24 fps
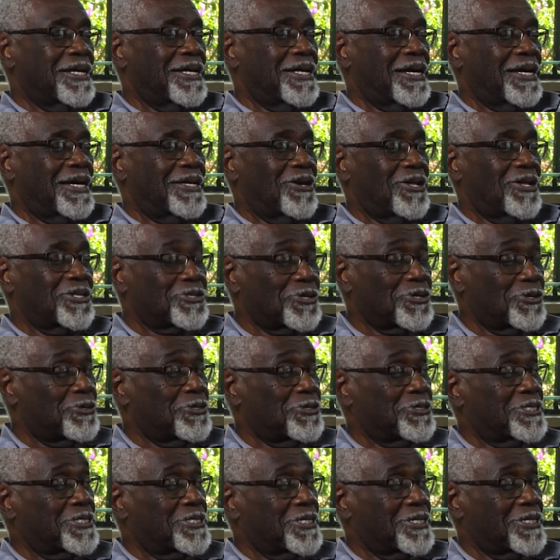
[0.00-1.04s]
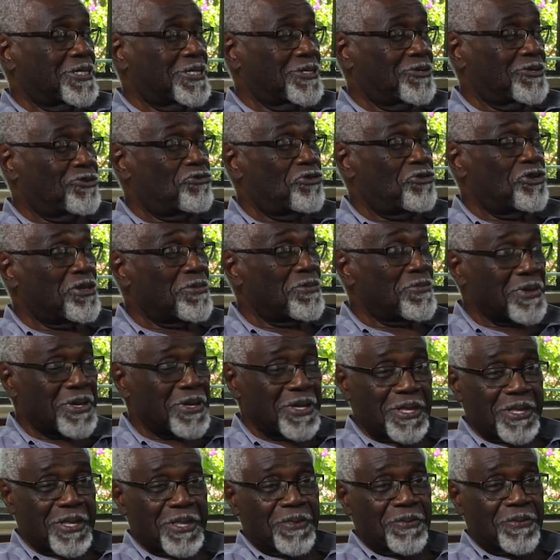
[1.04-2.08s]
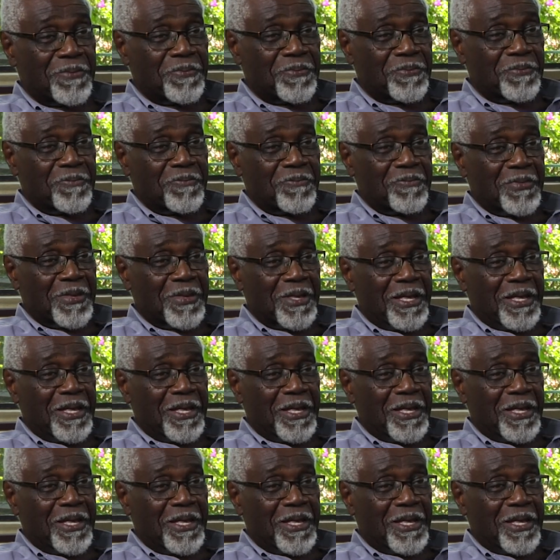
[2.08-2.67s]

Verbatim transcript: I also used to dream mm.